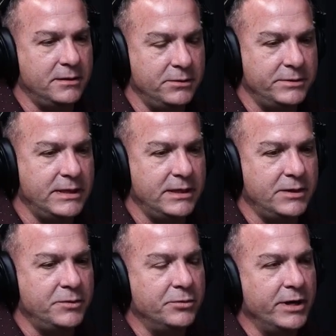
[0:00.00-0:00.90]
lieutenant
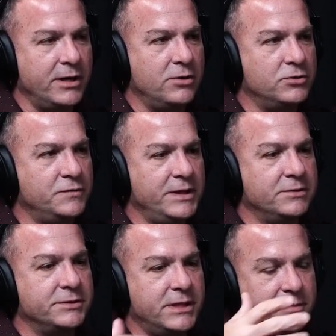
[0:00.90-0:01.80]
that would bring all those
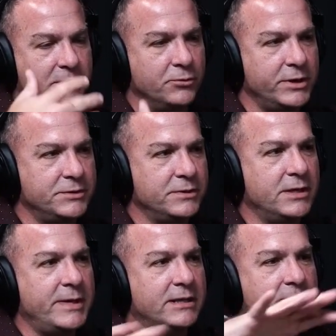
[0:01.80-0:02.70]
vehicles up, and the Marines would
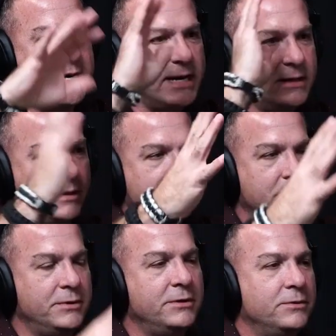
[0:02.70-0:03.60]
come out the back, and then they
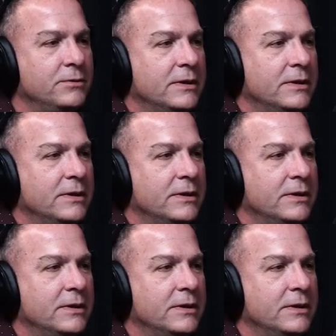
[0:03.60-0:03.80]
would do